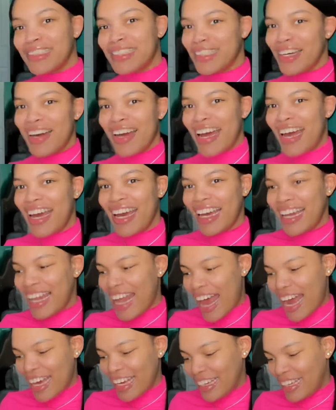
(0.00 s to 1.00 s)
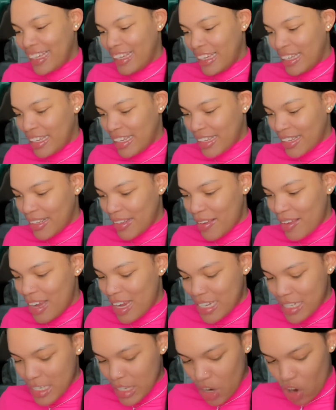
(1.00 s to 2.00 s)
Okay, like
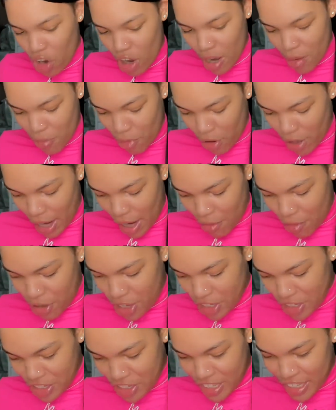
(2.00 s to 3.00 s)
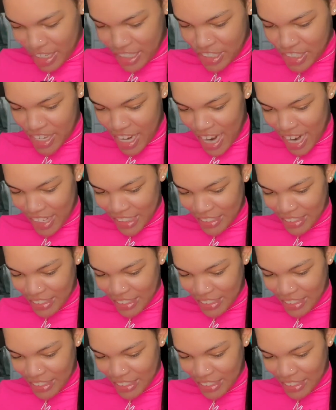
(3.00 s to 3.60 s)
it's cardboard. I'm gonna throw it in the trash.